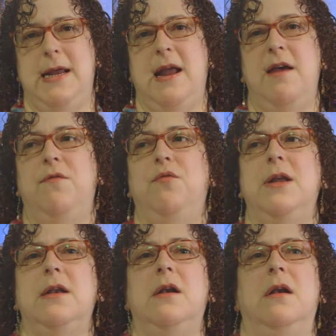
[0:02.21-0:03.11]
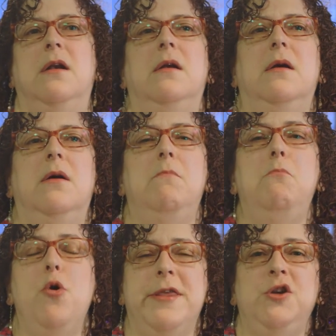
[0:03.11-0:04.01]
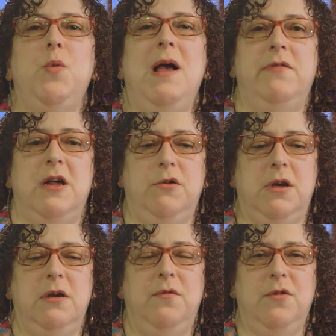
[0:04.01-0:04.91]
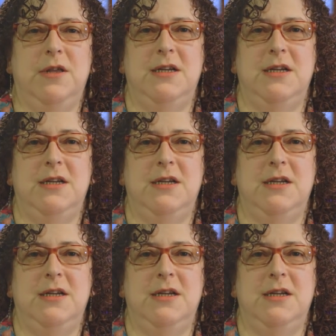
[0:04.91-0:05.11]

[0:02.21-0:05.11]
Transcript: and I've written more than 1,200 for the